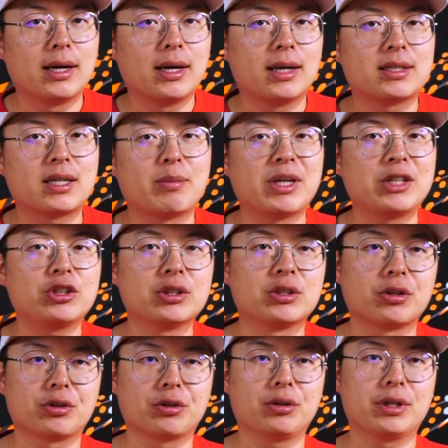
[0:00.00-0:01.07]
As I mentioned
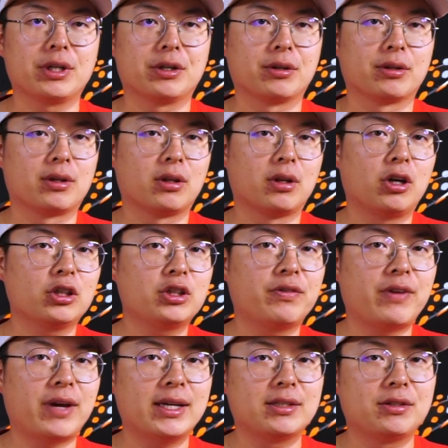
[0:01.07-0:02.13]
earlier, the launch
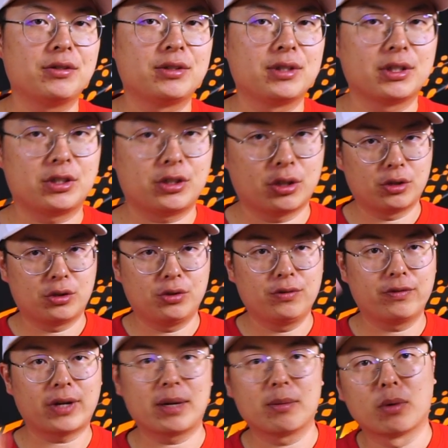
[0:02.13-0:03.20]
phase uses two
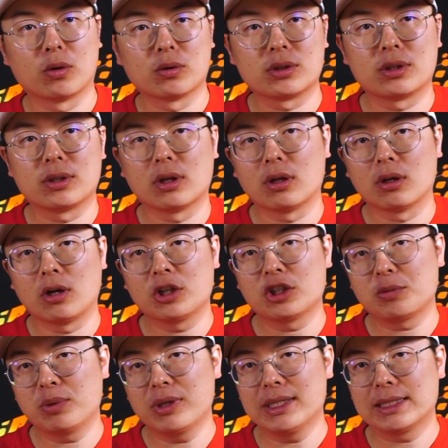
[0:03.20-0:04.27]
flight modes, the
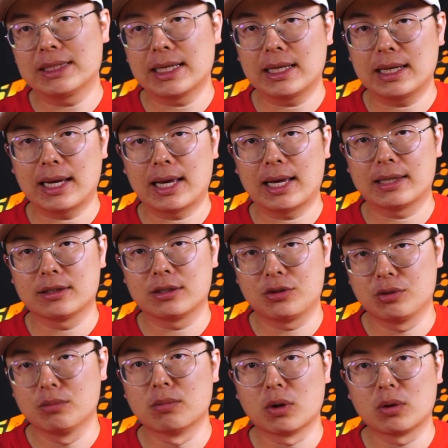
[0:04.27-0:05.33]
launch preset and
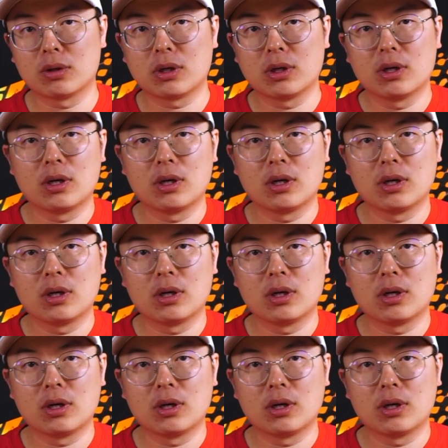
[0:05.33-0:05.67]
zoom mode.